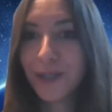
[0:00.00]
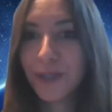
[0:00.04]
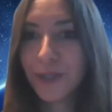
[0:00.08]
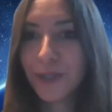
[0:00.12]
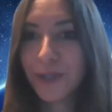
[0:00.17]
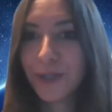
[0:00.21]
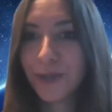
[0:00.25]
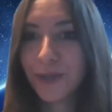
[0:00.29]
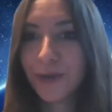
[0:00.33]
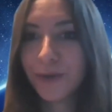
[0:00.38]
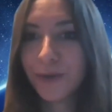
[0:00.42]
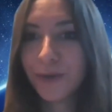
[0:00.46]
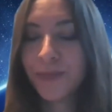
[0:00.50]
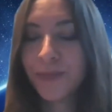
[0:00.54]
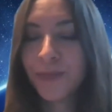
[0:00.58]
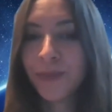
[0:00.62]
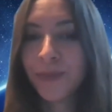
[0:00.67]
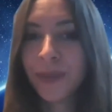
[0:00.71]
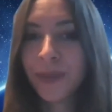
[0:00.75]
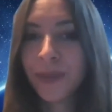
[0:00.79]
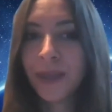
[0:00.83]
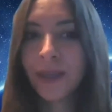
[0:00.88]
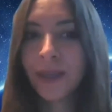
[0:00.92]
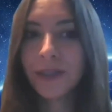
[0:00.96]
of that
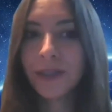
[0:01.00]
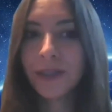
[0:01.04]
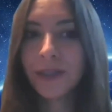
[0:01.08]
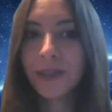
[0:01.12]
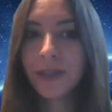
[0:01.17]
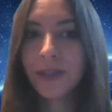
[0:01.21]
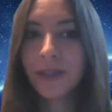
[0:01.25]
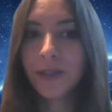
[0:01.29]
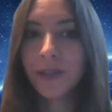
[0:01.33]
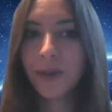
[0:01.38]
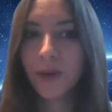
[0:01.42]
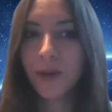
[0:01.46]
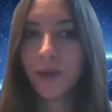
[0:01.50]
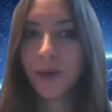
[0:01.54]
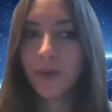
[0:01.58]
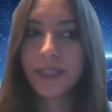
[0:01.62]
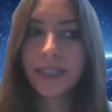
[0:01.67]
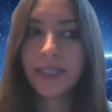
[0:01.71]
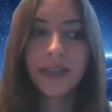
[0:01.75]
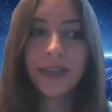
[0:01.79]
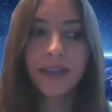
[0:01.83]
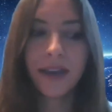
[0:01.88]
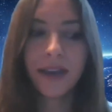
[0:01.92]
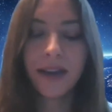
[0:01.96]
too.
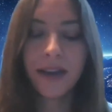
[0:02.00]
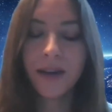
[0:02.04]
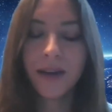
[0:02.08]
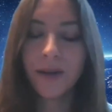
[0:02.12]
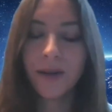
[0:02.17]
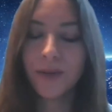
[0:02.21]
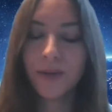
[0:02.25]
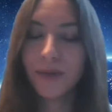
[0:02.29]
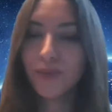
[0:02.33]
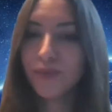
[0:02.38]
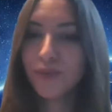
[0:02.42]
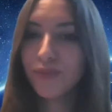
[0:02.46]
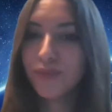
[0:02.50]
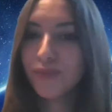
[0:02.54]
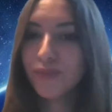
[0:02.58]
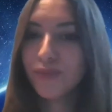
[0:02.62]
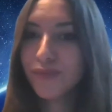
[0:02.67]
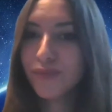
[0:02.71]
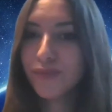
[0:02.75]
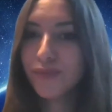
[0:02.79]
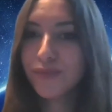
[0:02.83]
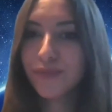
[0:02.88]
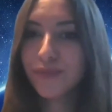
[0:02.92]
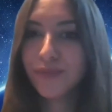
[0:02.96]
So I was seeing
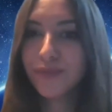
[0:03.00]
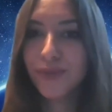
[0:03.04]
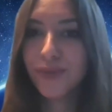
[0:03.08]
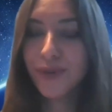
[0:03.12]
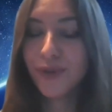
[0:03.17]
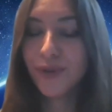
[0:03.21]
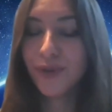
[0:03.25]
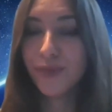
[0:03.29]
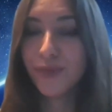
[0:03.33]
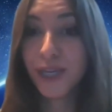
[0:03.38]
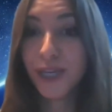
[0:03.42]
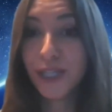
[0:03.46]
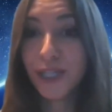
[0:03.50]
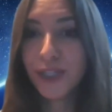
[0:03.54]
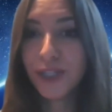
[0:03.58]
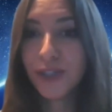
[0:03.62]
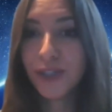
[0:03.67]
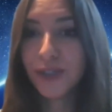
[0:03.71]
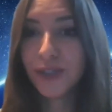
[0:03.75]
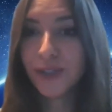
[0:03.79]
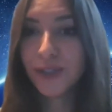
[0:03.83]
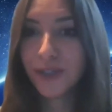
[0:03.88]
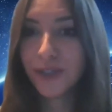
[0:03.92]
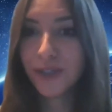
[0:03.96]
how,
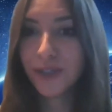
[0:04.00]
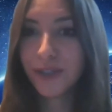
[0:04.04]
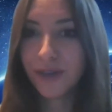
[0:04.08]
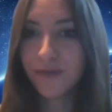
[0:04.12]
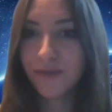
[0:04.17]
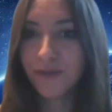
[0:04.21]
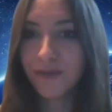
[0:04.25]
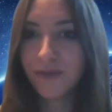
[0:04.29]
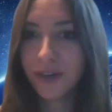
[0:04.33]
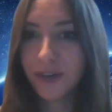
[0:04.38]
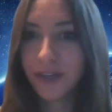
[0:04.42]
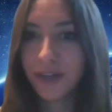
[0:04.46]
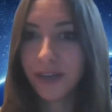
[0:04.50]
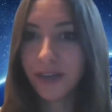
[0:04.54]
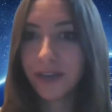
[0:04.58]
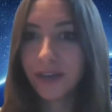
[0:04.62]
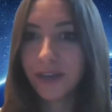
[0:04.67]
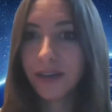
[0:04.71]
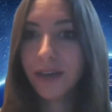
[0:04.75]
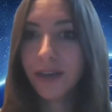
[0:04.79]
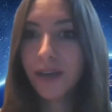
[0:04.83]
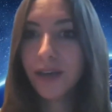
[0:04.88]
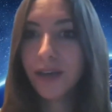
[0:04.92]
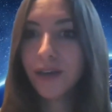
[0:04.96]
you know, patients are
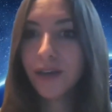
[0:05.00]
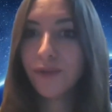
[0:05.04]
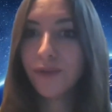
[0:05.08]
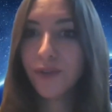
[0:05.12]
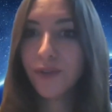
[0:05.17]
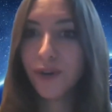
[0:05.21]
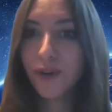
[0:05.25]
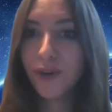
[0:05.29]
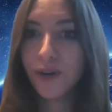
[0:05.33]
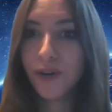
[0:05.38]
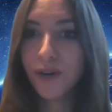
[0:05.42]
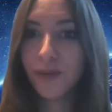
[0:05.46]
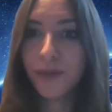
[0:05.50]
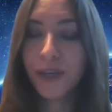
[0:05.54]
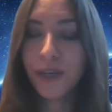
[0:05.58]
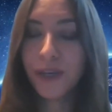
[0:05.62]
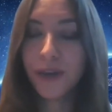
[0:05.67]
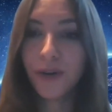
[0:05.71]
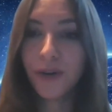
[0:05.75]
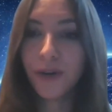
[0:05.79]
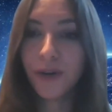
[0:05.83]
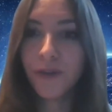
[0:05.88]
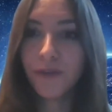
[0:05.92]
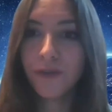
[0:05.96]
suffering
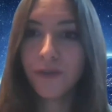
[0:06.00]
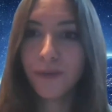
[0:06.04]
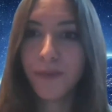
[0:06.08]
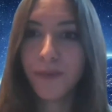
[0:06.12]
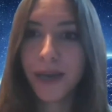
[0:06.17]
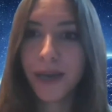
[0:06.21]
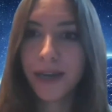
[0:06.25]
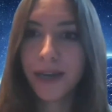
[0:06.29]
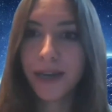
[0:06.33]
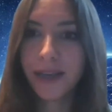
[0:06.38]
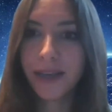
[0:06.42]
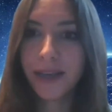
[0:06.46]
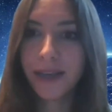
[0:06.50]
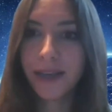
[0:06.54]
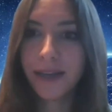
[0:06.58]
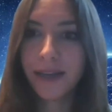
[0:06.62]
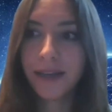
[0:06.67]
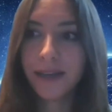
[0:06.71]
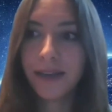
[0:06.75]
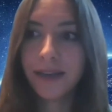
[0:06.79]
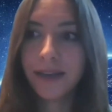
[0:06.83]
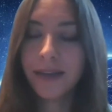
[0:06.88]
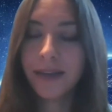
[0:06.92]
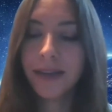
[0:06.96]
from being
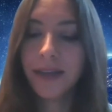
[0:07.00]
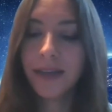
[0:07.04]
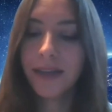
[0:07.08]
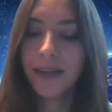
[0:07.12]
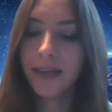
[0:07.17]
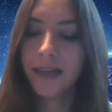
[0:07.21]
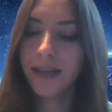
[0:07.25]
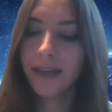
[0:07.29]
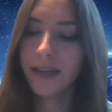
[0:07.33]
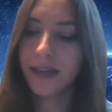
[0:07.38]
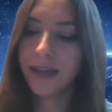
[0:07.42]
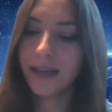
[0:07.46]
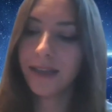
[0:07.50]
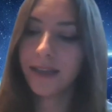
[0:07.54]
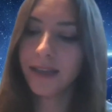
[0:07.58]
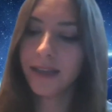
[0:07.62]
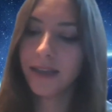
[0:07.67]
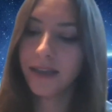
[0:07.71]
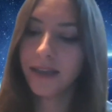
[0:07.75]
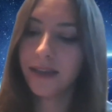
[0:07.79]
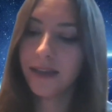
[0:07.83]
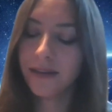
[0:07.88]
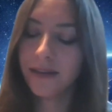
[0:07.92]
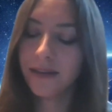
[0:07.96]
overmedicated.
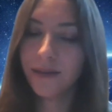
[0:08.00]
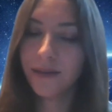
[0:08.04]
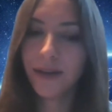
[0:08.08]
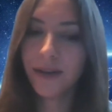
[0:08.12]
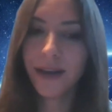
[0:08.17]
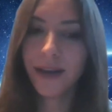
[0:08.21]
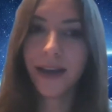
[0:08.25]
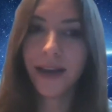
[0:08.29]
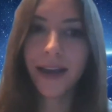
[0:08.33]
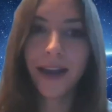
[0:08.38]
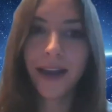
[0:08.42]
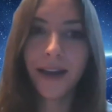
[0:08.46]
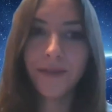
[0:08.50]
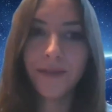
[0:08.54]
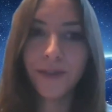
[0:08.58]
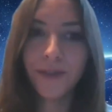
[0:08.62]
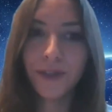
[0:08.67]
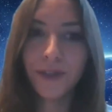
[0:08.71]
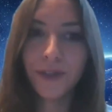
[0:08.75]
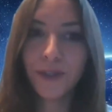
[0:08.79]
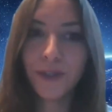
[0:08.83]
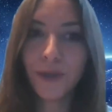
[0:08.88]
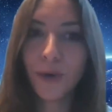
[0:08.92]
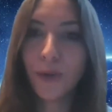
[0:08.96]
And then
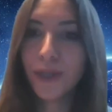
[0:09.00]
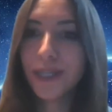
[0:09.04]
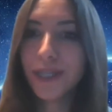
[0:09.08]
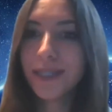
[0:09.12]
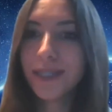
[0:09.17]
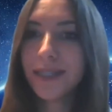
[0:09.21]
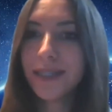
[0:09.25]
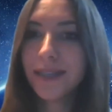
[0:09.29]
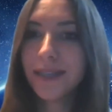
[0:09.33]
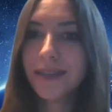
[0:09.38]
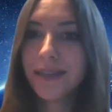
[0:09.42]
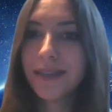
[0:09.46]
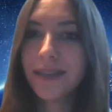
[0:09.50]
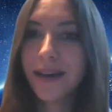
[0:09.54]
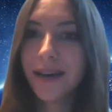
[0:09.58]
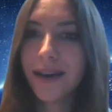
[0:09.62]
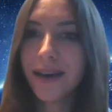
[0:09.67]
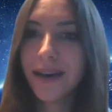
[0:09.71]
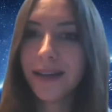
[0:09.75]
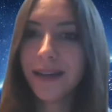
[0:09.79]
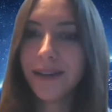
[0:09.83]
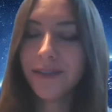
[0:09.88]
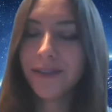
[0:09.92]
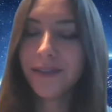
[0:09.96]
I have this
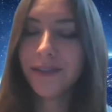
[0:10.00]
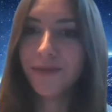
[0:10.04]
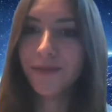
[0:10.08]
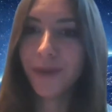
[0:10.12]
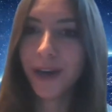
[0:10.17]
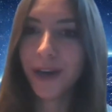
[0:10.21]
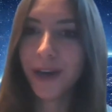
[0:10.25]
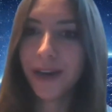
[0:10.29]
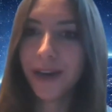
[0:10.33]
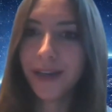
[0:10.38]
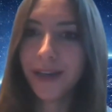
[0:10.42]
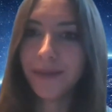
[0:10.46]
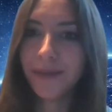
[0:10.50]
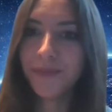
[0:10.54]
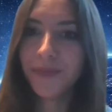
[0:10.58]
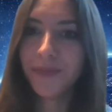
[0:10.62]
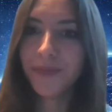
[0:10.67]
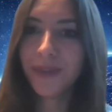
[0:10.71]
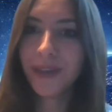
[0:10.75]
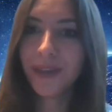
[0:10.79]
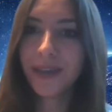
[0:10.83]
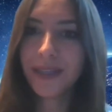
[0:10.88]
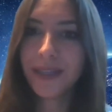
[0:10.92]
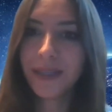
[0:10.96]
holistic side of
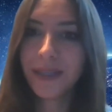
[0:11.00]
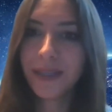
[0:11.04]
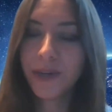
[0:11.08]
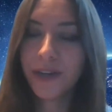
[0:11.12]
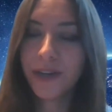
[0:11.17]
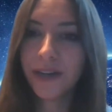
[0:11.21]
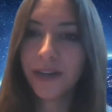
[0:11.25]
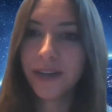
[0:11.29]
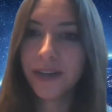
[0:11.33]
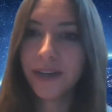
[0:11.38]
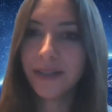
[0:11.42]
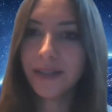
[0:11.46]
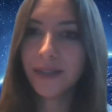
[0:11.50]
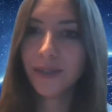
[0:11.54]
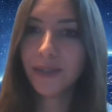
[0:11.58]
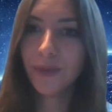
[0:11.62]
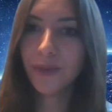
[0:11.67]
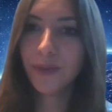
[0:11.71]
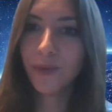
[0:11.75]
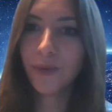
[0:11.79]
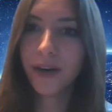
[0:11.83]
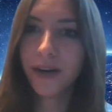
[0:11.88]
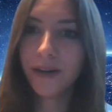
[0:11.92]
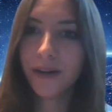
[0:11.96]
my
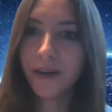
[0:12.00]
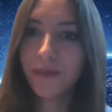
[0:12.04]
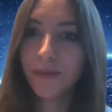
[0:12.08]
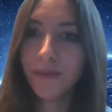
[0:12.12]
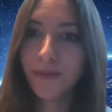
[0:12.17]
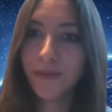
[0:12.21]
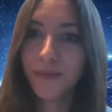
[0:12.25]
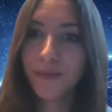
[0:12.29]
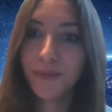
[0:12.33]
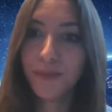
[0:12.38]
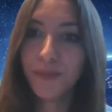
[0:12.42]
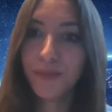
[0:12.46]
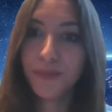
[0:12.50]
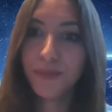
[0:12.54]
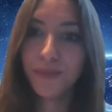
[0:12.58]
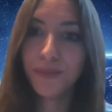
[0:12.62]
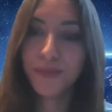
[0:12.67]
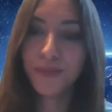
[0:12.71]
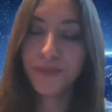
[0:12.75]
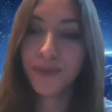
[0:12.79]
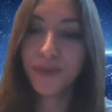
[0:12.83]
experience where